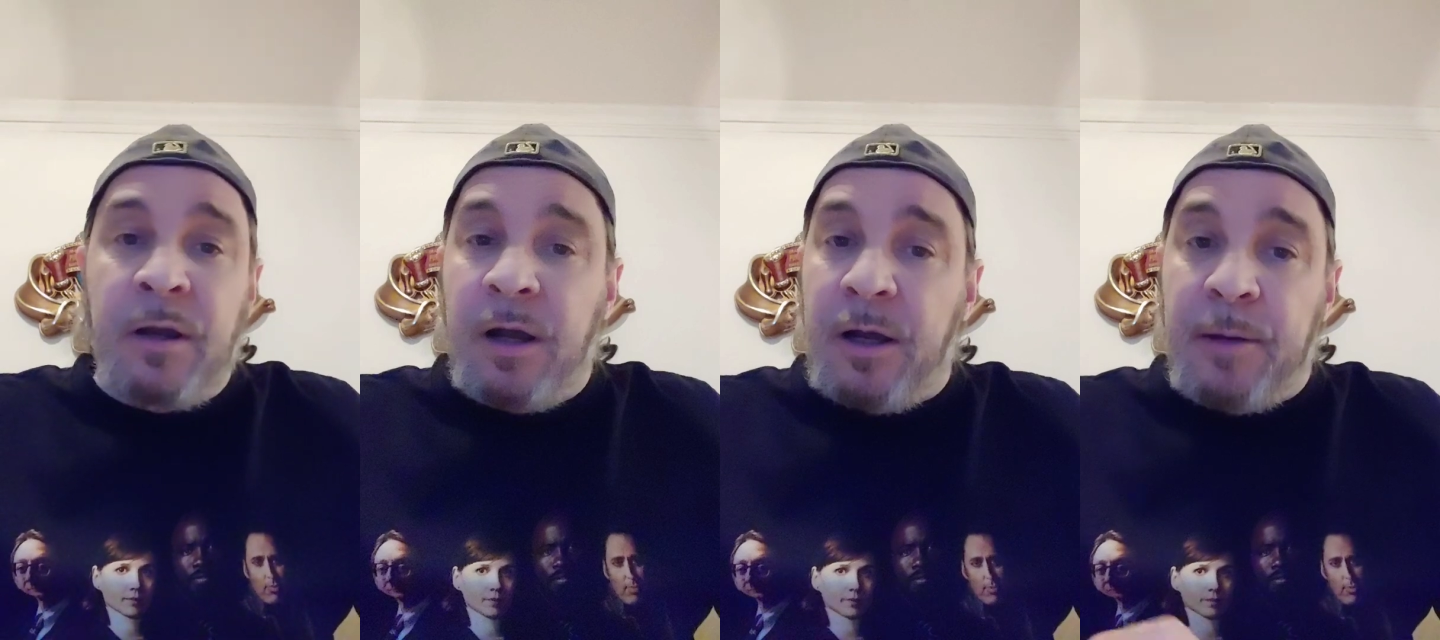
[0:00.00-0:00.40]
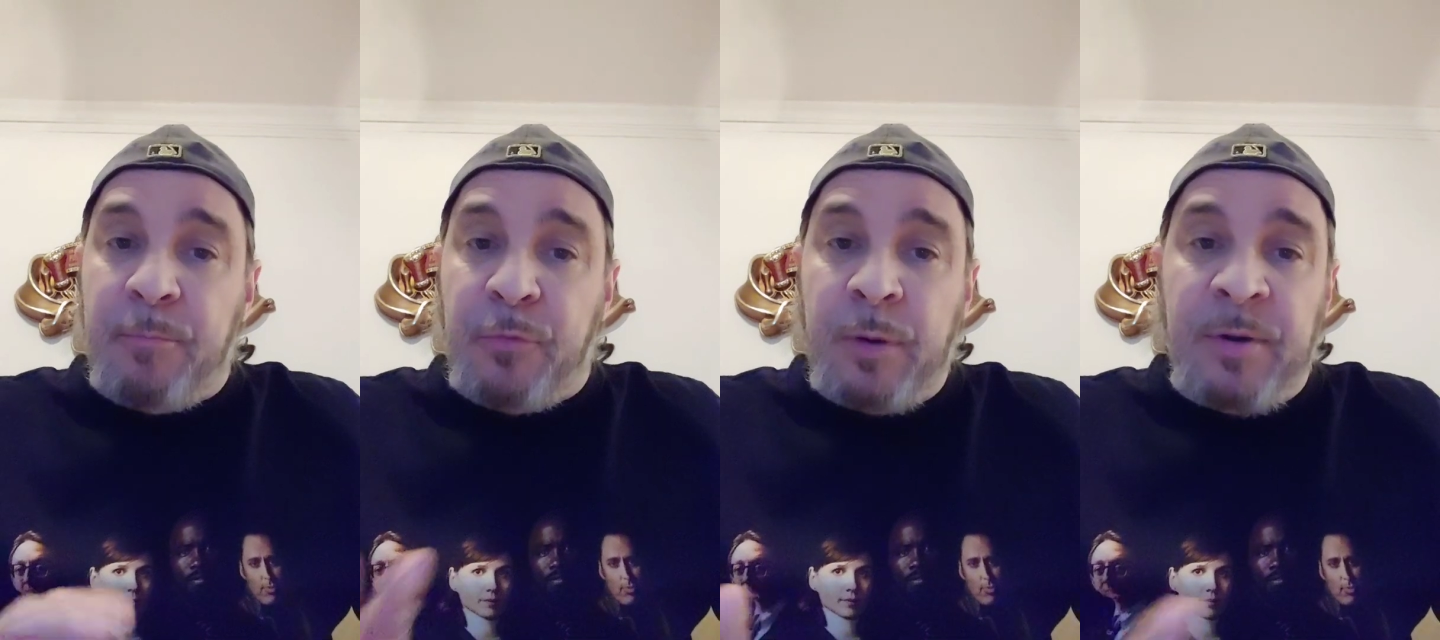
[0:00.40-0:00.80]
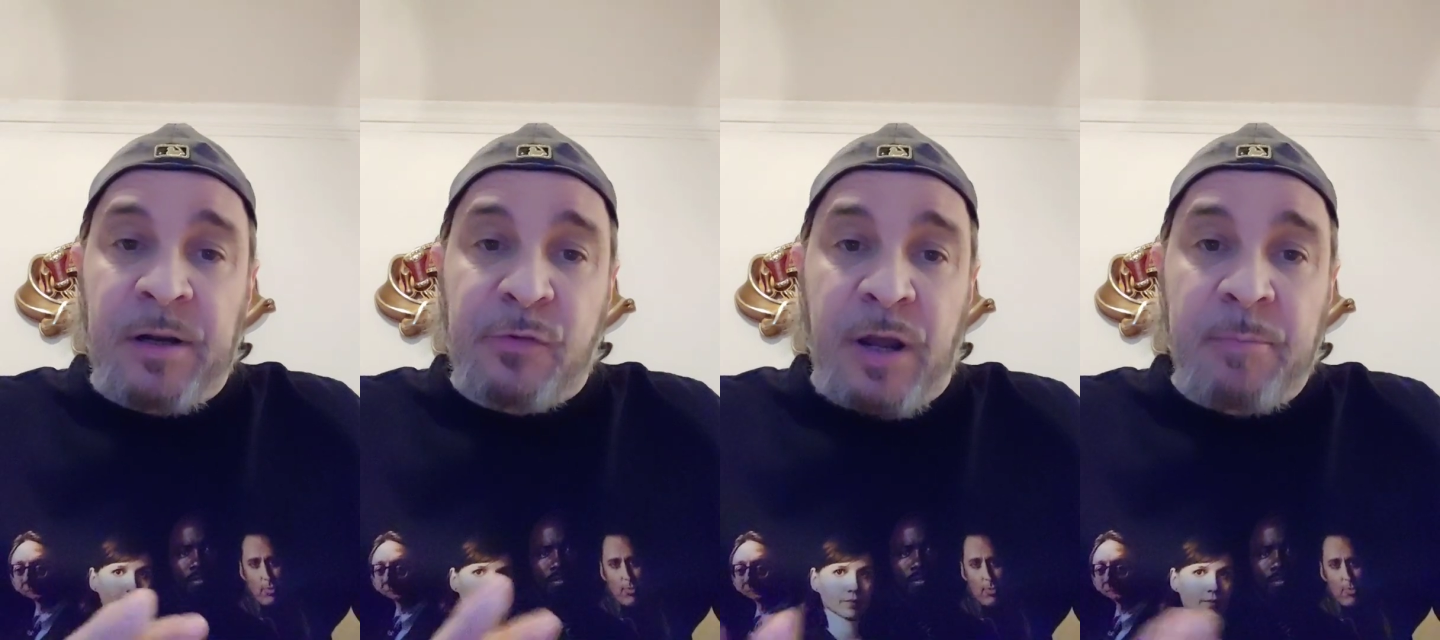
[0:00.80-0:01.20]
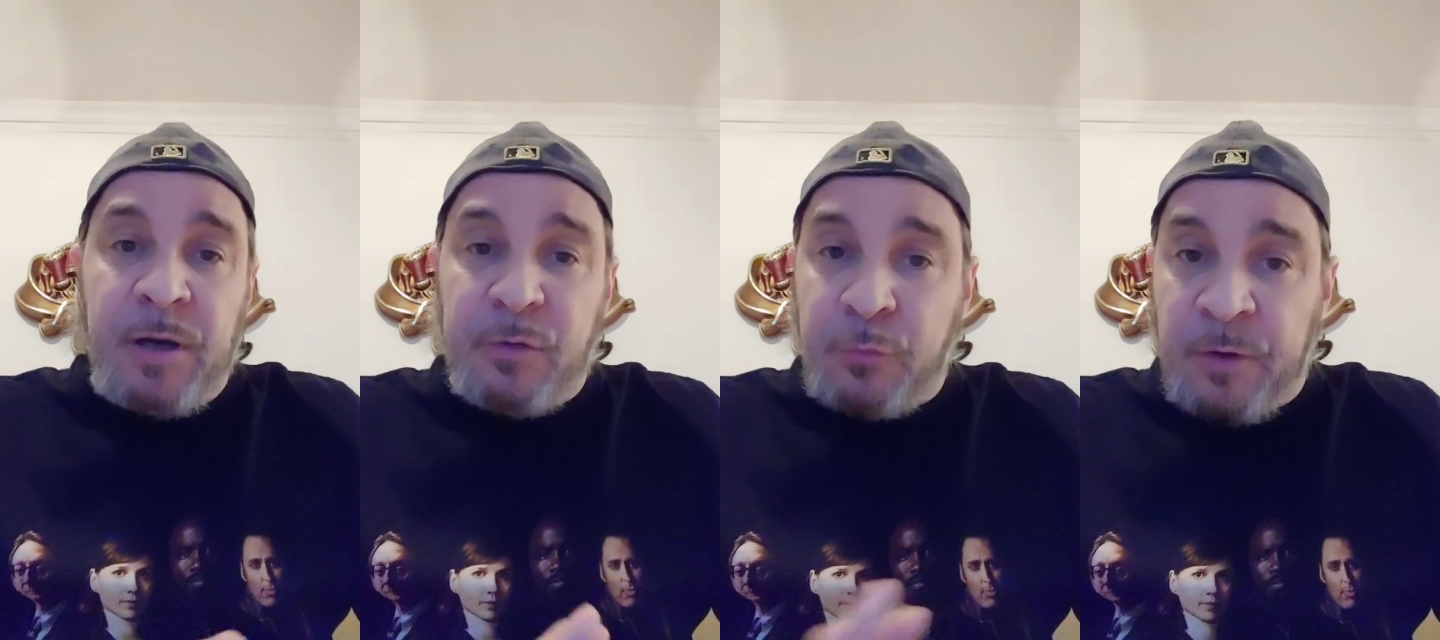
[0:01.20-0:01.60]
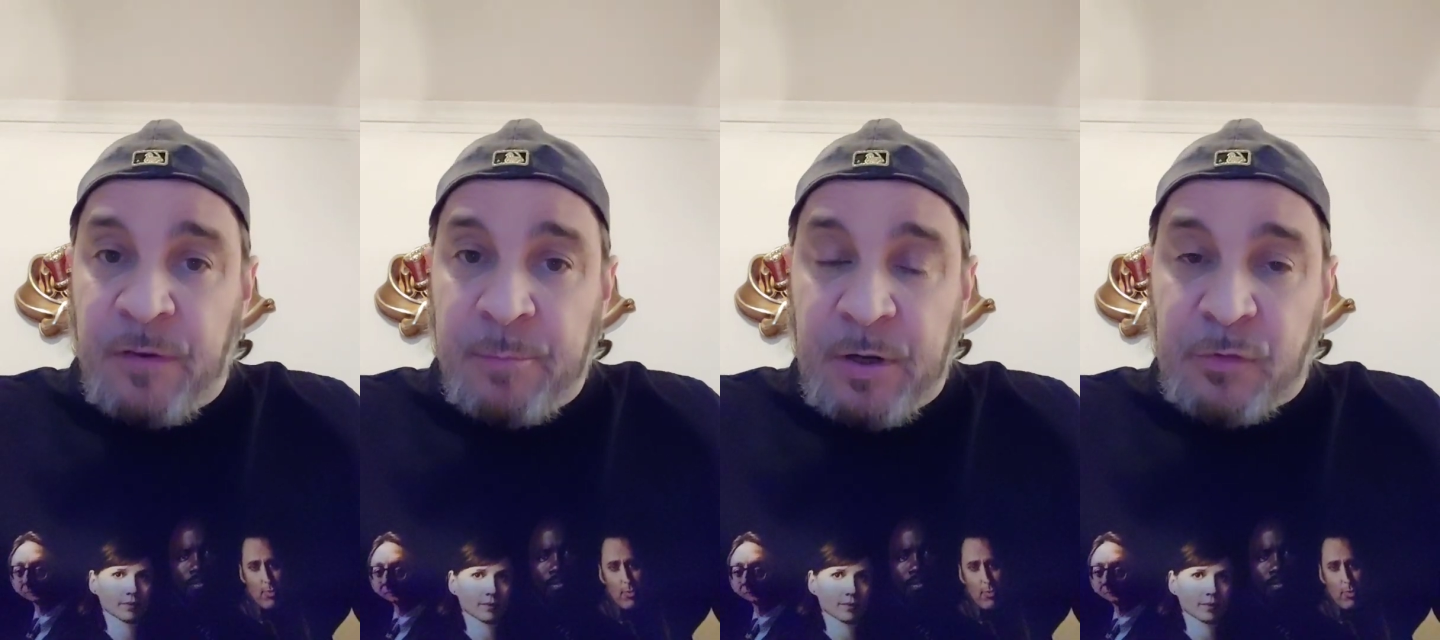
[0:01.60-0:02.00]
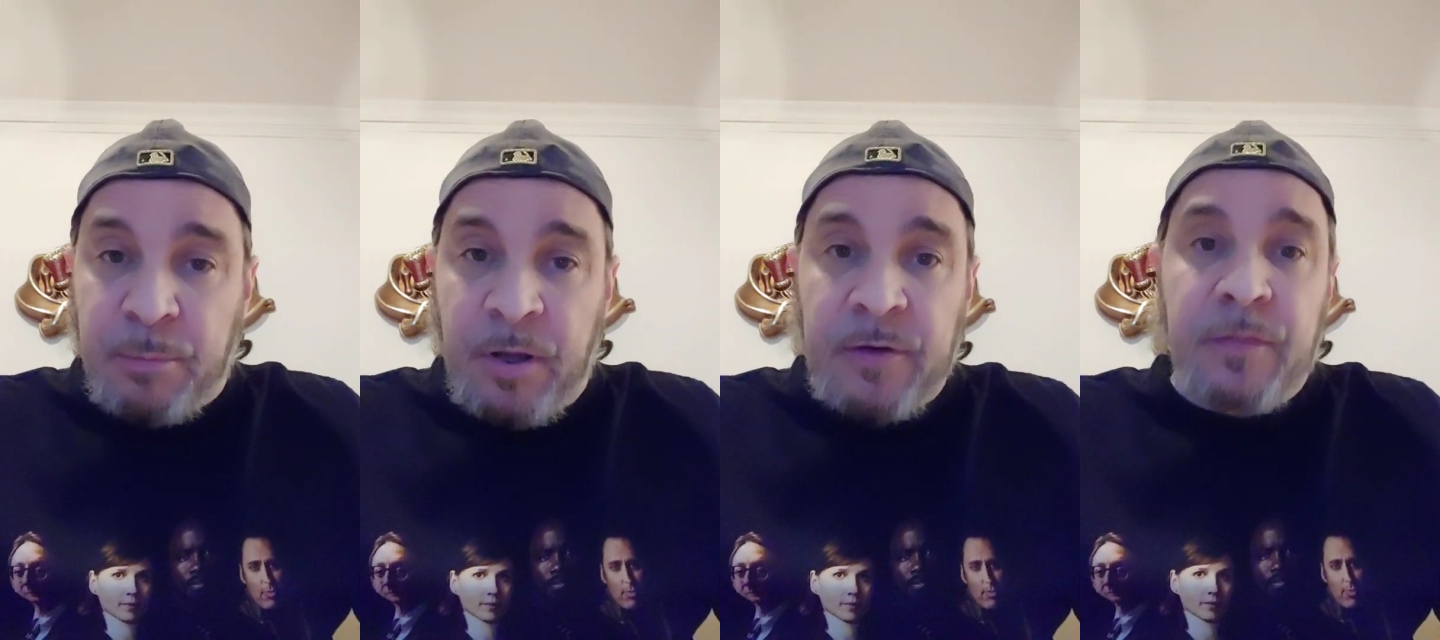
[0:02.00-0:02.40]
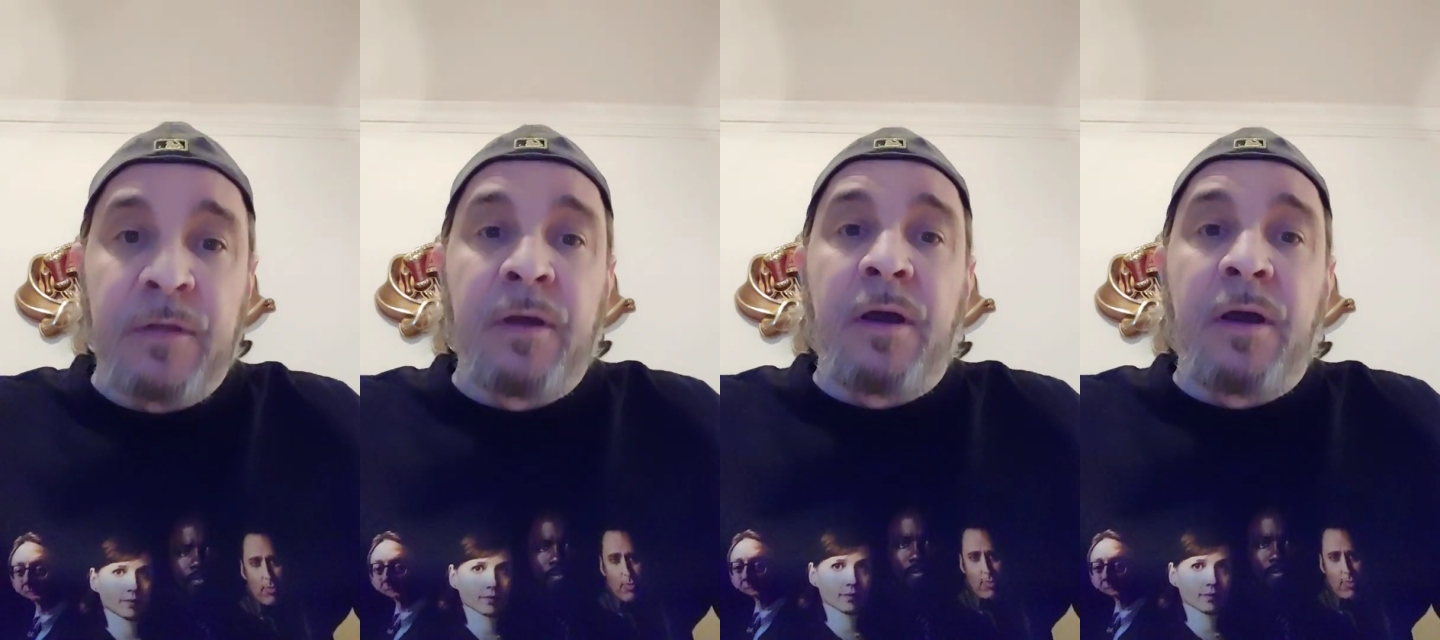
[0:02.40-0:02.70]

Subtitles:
$3, $9, $25 a month.